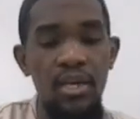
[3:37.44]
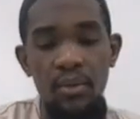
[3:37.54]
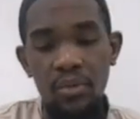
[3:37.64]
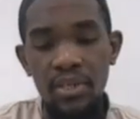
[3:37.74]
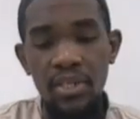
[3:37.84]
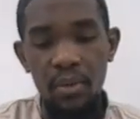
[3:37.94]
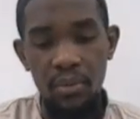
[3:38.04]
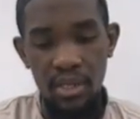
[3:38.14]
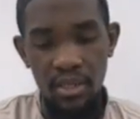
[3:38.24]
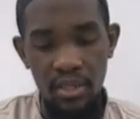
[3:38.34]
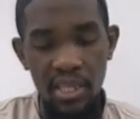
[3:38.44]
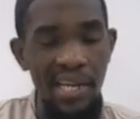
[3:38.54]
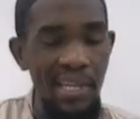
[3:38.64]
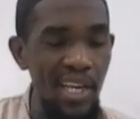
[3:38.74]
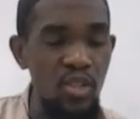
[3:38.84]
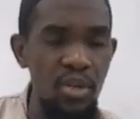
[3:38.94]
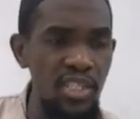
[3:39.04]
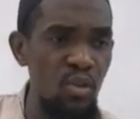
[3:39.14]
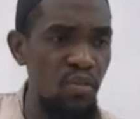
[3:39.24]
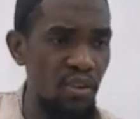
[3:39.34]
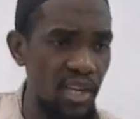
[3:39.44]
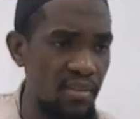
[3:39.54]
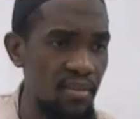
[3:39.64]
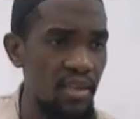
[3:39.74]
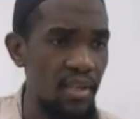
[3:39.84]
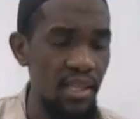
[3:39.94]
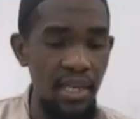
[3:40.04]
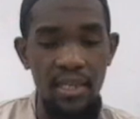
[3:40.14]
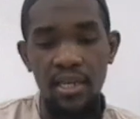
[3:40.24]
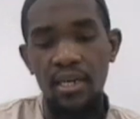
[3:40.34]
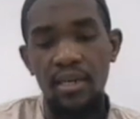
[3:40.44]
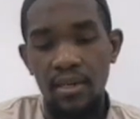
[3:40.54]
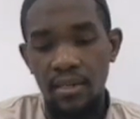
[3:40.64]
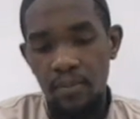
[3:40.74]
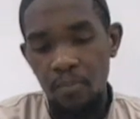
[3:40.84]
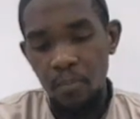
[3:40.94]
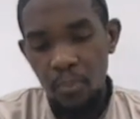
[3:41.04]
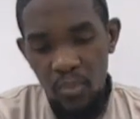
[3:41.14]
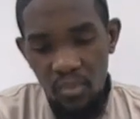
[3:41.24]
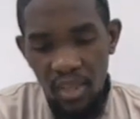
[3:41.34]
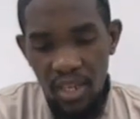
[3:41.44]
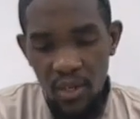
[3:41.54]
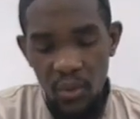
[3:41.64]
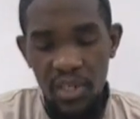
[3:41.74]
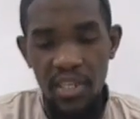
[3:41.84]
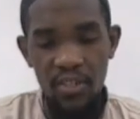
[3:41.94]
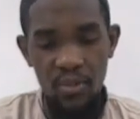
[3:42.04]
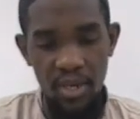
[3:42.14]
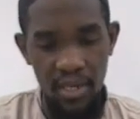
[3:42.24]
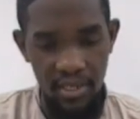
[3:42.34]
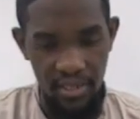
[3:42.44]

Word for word: quickly away. Then Allah SWT will forgive that uh, looking that you had.